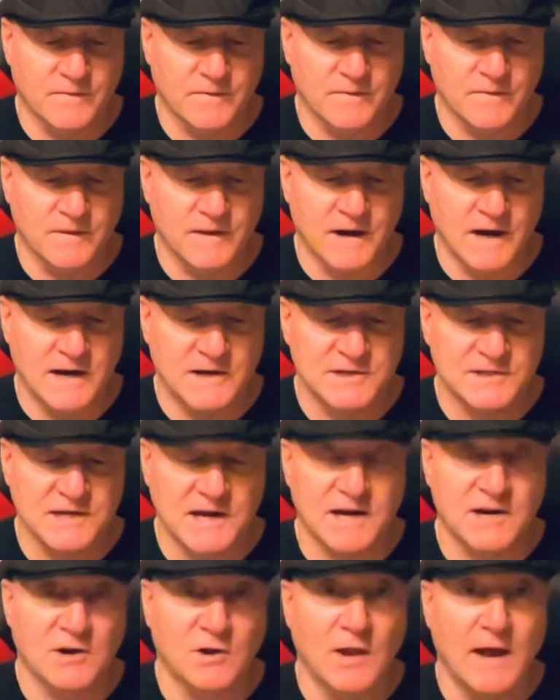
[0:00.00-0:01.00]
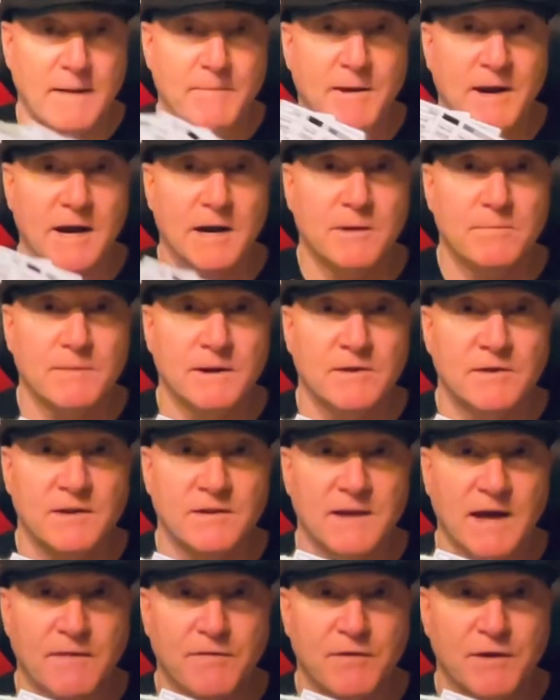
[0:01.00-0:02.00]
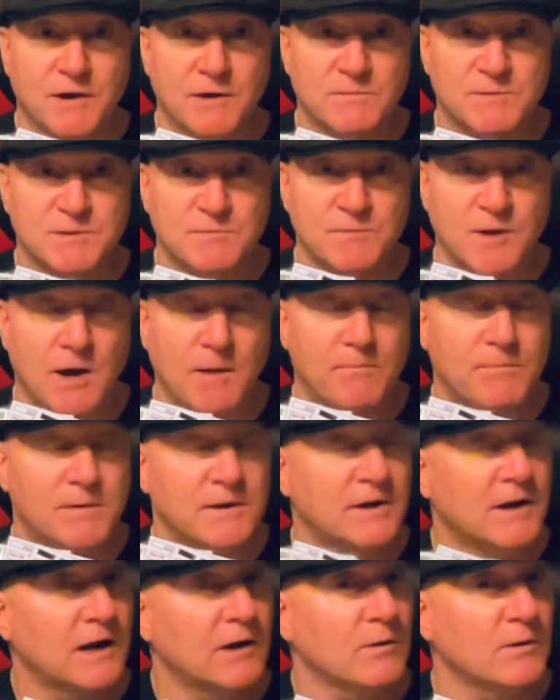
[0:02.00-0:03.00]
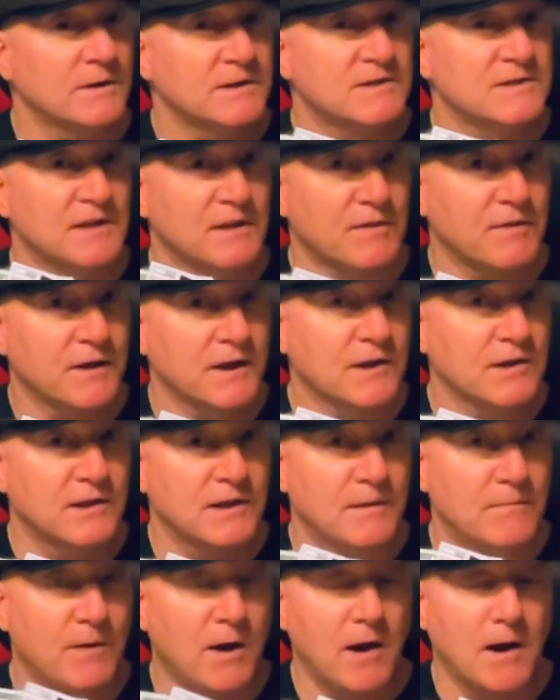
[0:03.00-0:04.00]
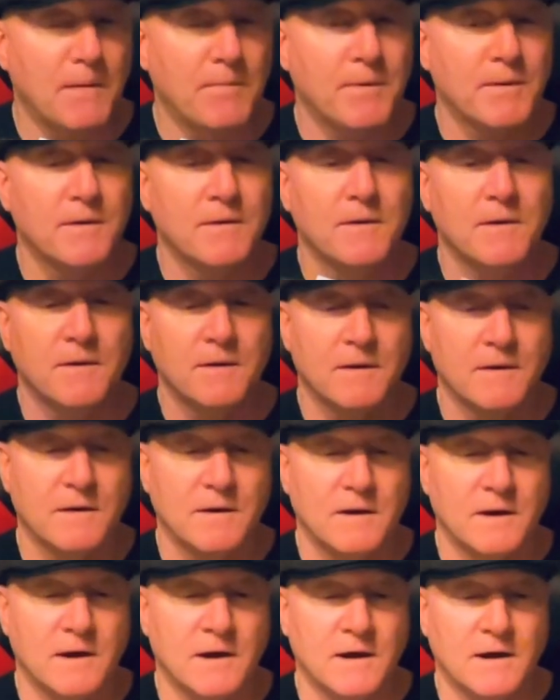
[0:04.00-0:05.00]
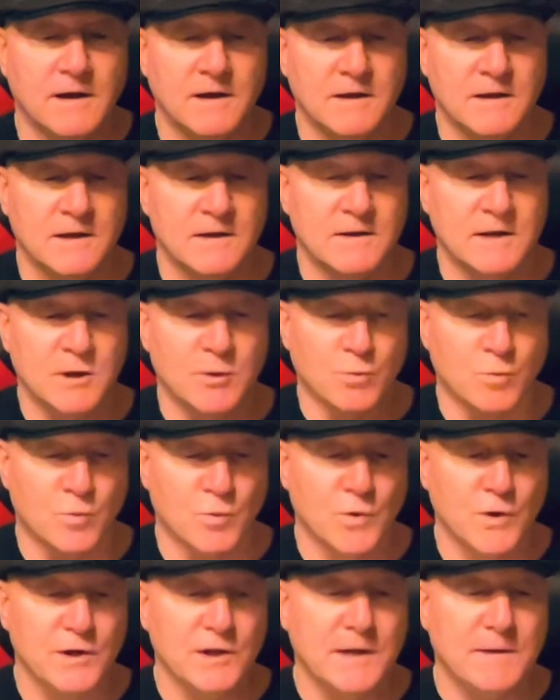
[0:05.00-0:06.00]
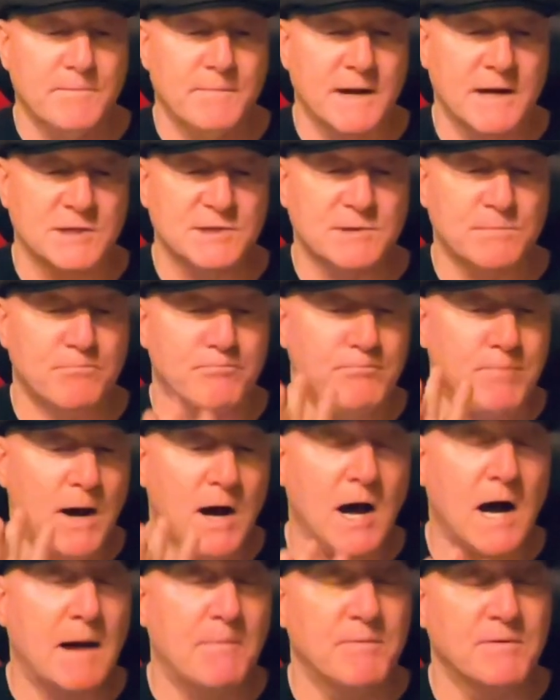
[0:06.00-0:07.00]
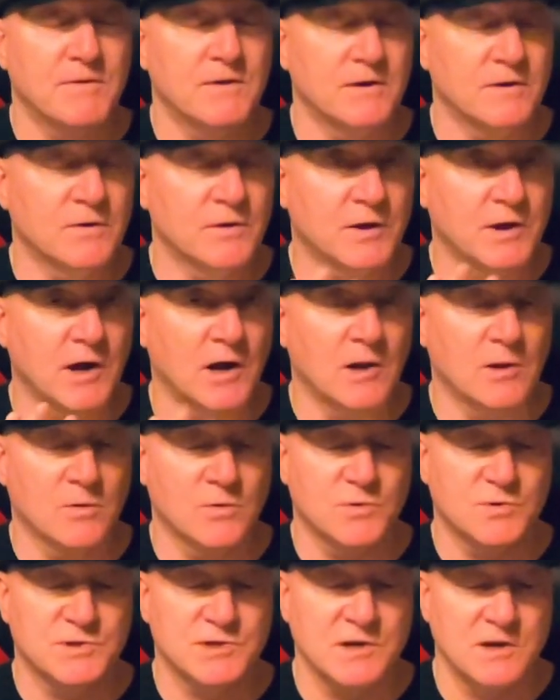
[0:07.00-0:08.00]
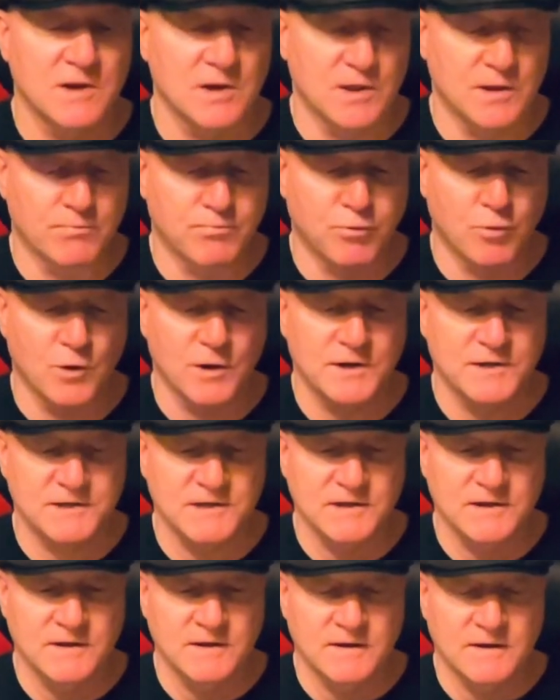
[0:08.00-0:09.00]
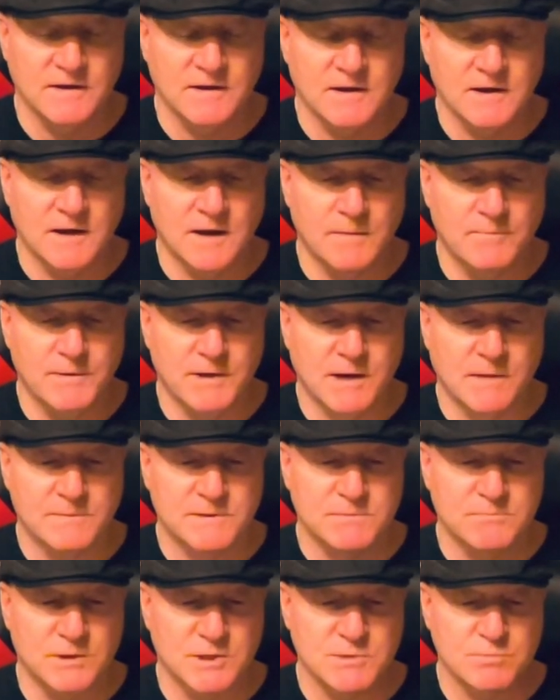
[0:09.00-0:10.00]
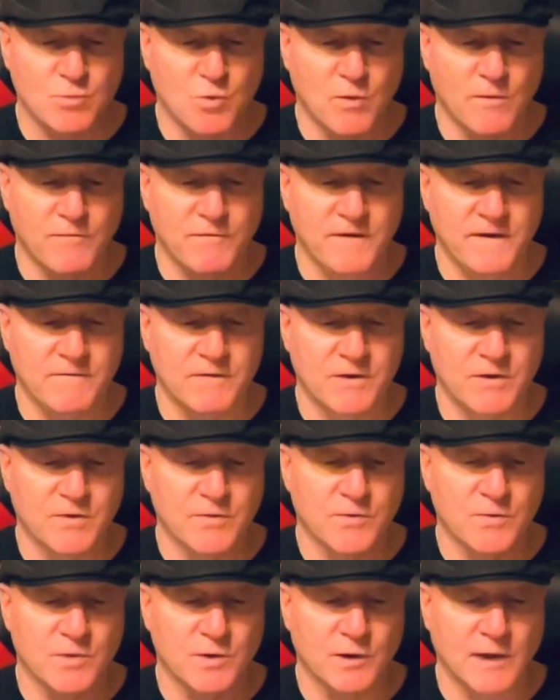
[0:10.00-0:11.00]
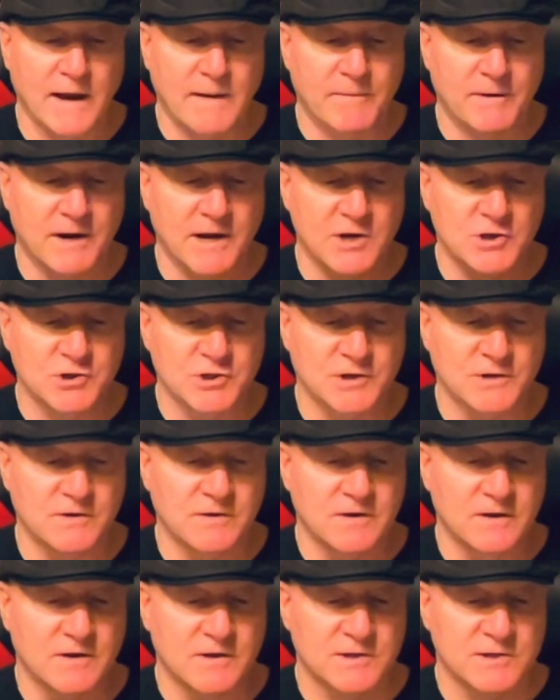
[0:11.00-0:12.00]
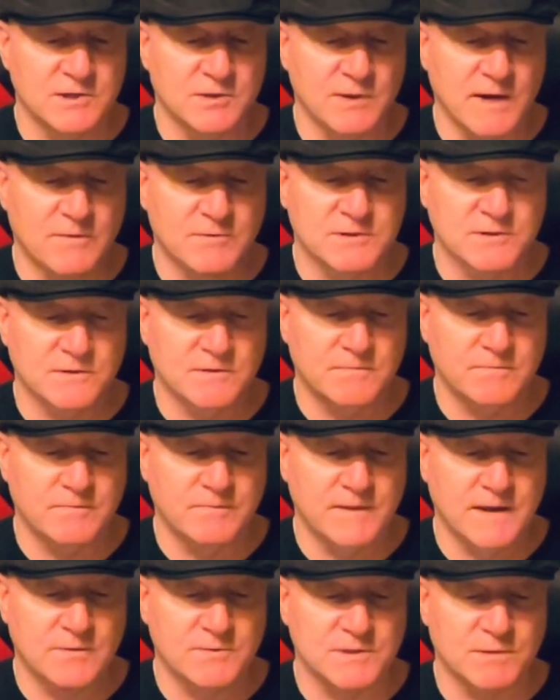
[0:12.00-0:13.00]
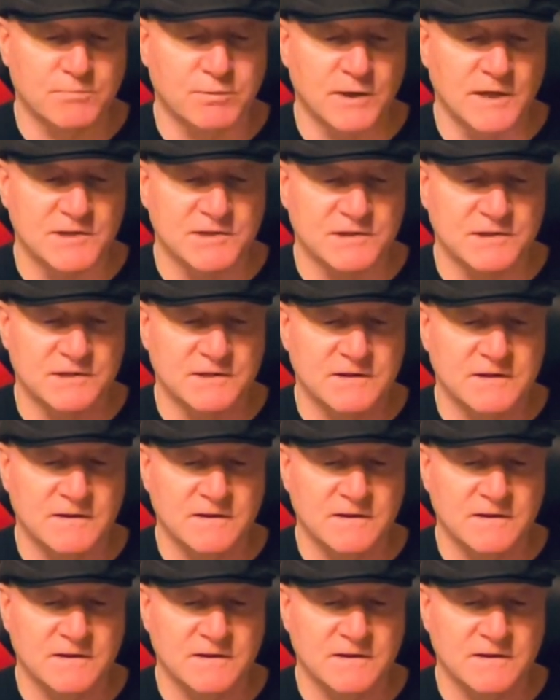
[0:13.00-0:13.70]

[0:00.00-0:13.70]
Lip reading: then I decided to laminate them, and then that thickens them up. But not only does it thicken them up, it really makes them pop. The colors, the print becomes much more vivid through the lamination. So that was a pleasant